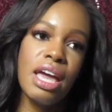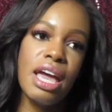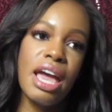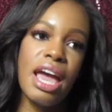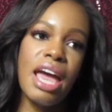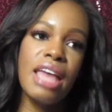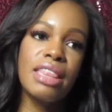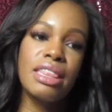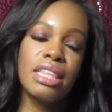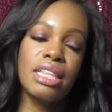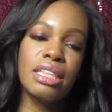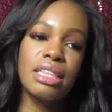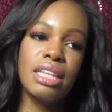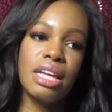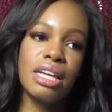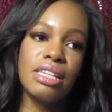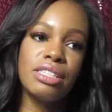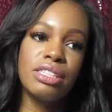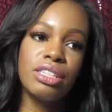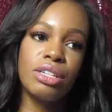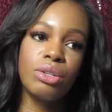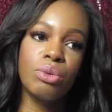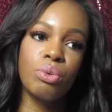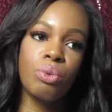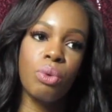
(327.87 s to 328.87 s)
And the
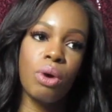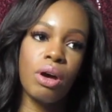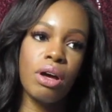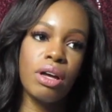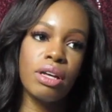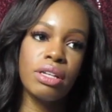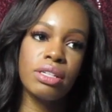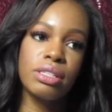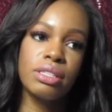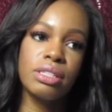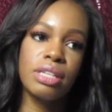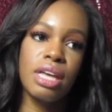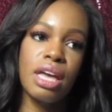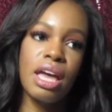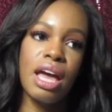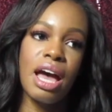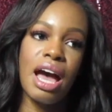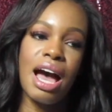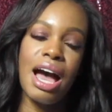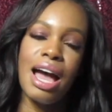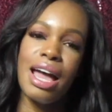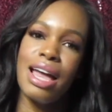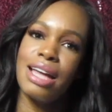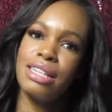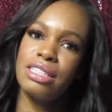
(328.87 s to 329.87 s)
lesson was
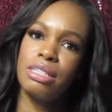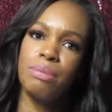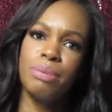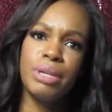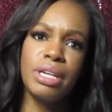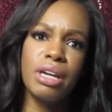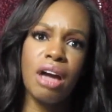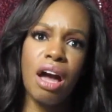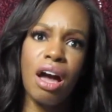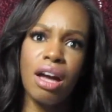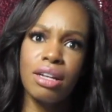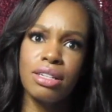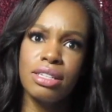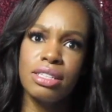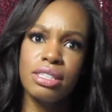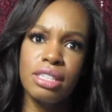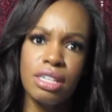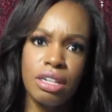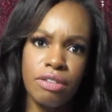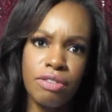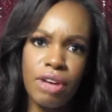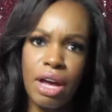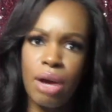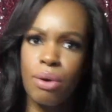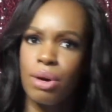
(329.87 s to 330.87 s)
I had to be cognizant
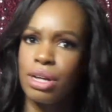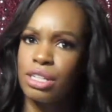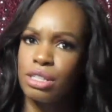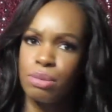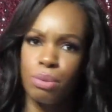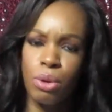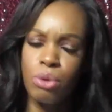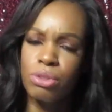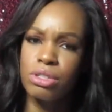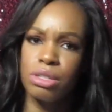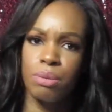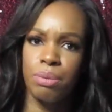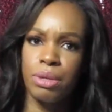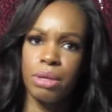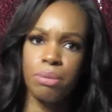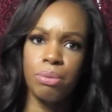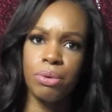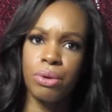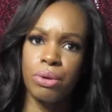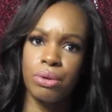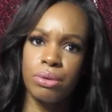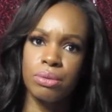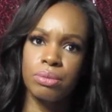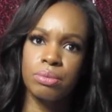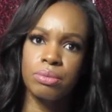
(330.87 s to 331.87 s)
of how I spoke to
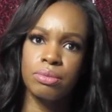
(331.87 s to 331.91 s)
people.